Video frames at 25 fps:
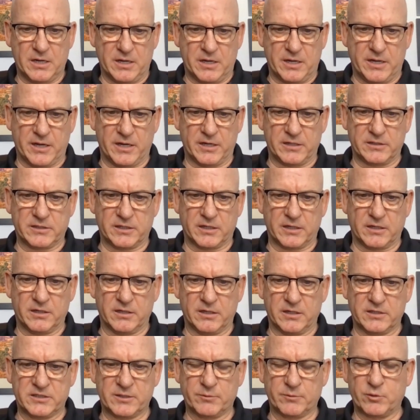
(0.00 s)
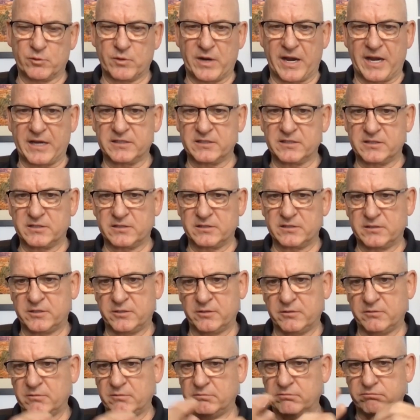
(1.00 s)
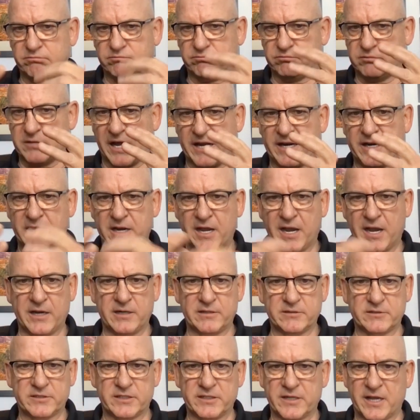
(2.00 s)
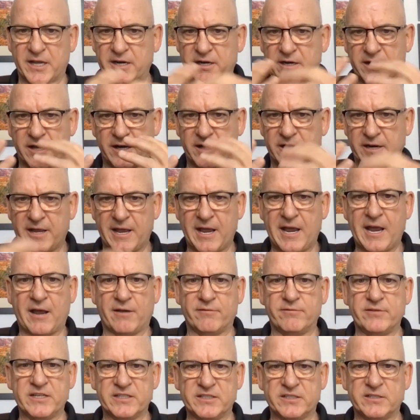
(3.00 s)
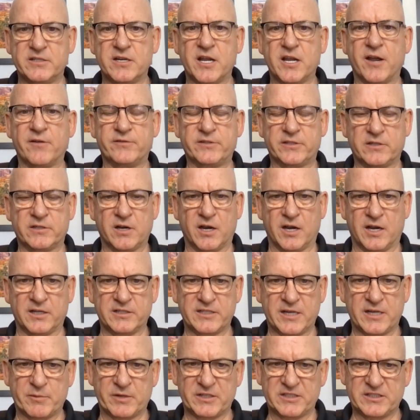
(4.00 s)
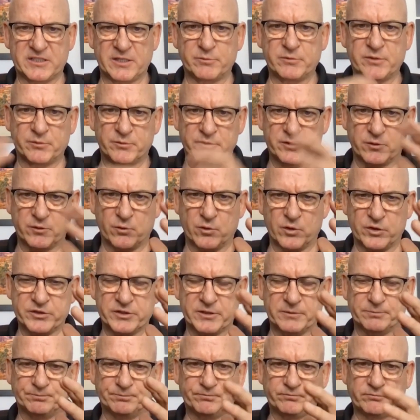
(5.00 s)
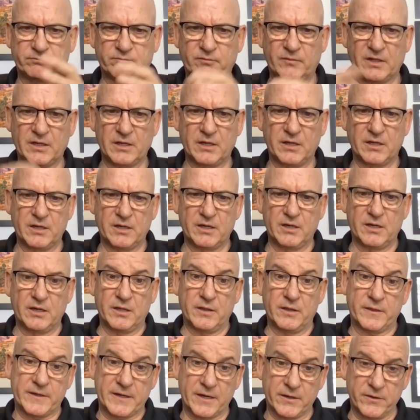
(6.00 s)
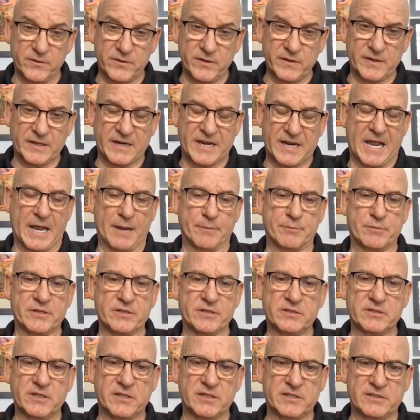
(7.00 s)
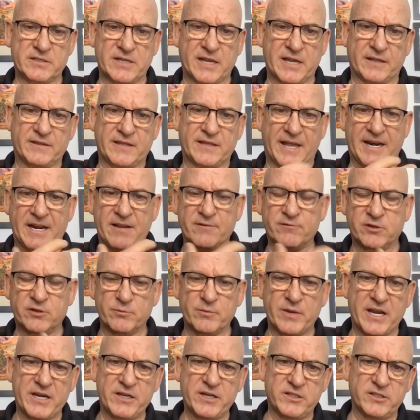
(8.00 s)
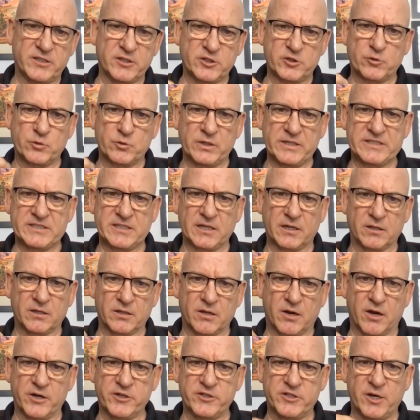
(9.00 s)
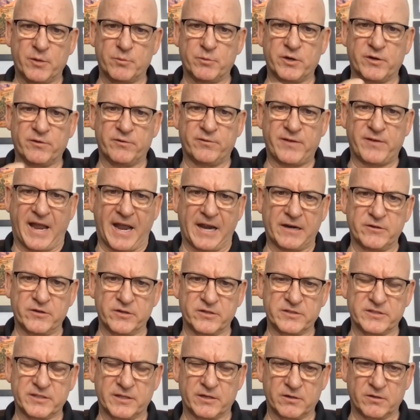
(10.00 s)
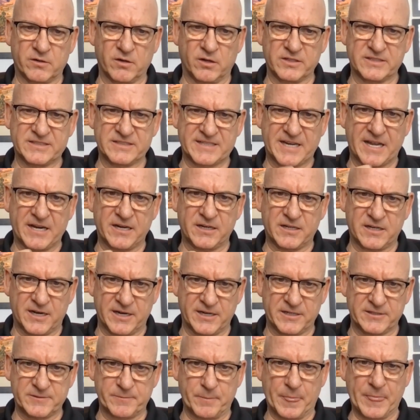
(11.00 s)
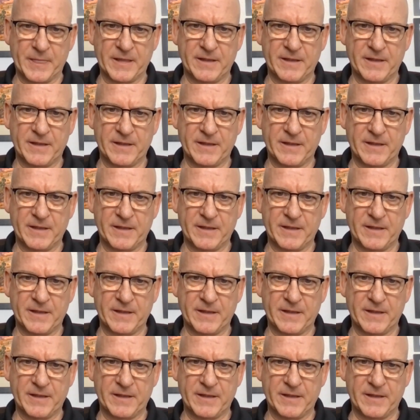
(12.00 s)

And uh, a simple rise to 99 to 99 and a half is enough to cause MS symptoms to worsen. The other thing that happens is that that inflammation is releasing a large number of factors that are called cytokines